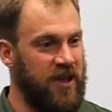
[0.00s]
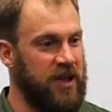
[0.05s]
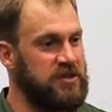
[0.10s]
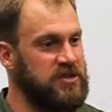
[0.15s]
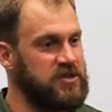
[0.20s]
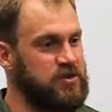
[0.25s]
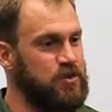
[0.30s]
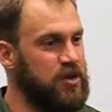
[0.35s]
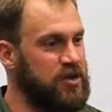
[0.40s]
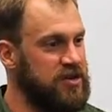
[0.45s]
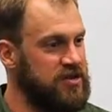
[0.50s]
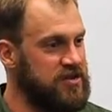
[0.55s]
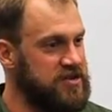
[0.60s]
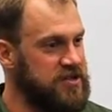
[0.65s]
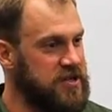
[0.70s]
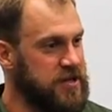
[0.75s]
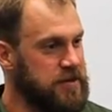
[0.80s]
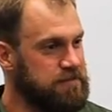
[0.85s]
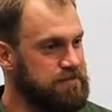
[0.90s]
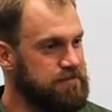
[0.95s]
famous
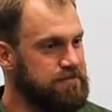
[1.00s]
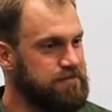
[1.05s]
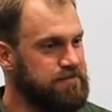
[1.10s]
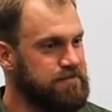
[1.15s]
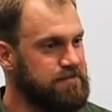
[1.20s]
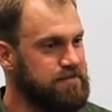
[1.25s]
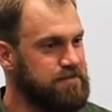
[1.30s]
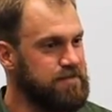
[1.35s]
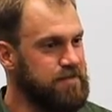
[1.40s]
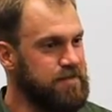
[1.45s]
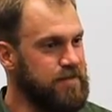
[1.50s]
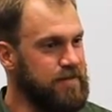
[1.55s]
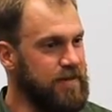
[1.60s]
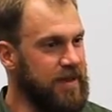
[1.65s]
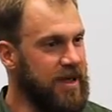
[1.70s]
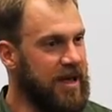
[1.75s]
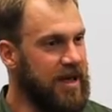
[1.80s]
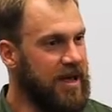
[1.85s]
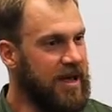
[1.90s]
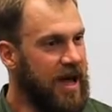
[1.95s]
words.
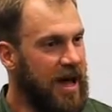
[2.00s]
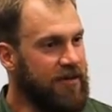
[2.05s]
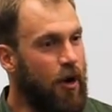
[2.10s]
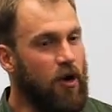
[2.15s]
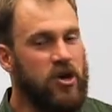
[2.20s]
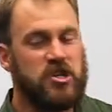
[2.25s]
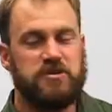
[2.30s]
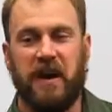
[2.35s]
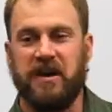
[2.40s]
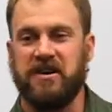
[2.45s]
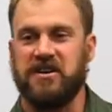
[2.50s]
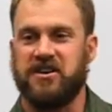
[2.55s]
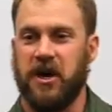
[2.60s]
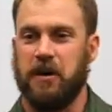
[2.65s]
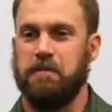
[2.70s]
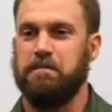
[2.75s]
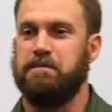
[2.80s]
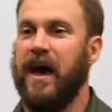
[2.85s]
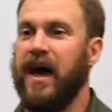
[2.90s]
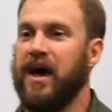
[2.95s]
I've always been
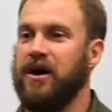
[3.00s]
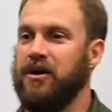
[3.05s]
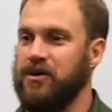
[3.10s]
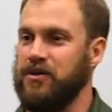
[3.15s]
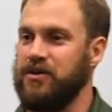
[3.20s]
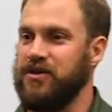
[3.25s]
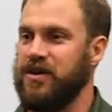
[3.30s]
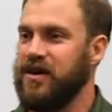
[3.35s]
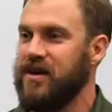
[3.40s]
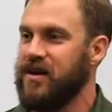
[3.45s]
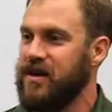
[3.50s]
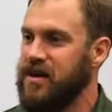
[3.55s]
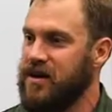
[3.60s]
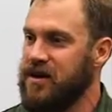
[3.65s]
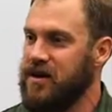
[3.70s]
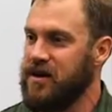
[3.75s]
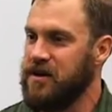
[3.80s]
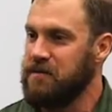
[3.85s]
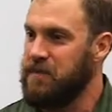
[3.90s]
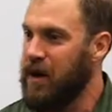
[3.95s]
compelled
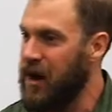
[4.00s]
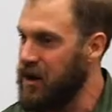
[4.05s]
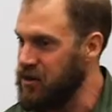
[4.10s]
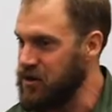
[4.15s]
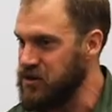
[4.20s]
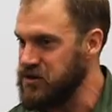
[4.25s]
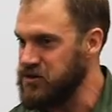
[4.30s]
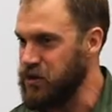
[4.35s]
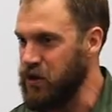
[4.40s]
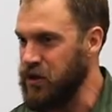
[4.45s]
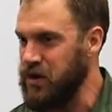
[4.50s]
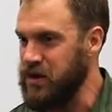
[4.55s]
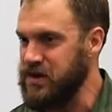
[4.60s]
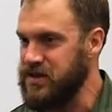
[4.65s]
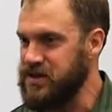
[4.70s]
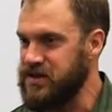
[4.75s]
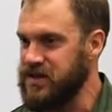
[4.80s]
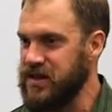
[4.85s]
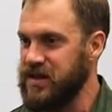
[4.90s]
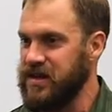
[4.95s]
by those
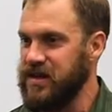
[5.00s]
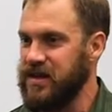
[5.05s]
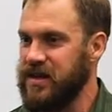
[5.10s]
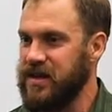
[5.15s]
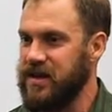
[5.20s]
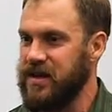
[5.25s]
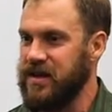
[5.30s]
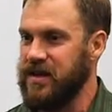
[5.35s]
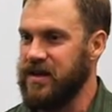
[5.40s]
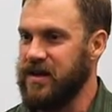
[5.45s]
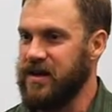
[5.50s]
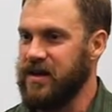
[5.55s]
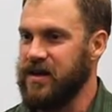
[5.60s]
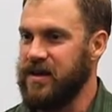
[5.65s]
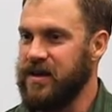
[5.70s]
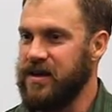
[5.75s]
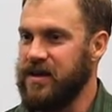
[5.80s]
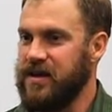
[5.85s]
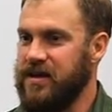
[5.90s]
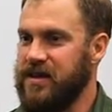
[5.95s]
words.
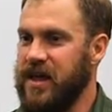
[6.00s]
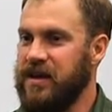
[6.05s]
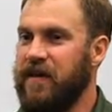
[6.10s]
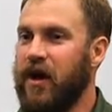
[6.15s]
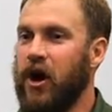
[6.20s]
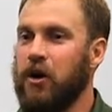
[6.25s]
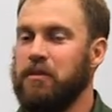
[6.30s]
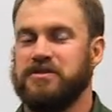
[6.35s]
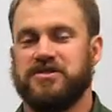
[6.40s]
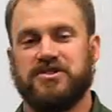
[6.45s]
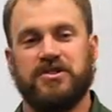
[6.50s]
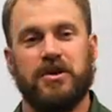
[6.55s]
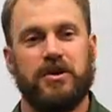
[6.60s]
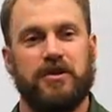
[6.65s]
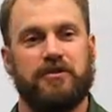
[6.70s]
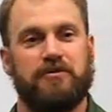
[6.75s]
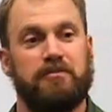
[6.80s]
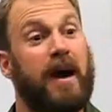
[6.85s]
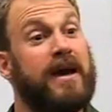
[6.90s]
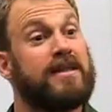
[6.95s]
They've helped
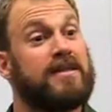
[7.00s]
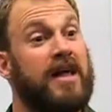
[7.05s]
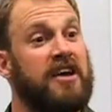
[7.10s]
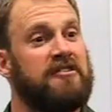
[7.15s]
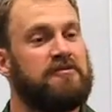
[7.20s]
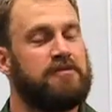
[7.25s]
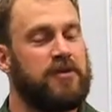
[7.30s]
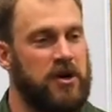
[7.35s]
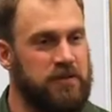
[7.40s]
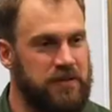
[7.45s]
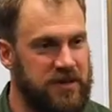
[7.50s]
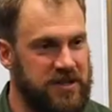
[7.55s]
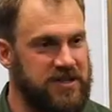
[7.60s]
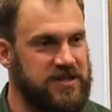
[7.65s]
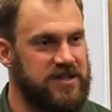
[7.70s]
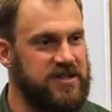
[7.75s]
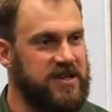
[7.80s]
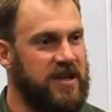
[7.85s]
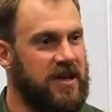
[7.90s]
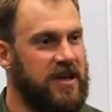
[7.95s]
serve my life
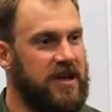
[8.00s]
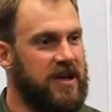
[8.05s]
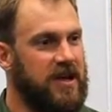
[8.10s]
purpose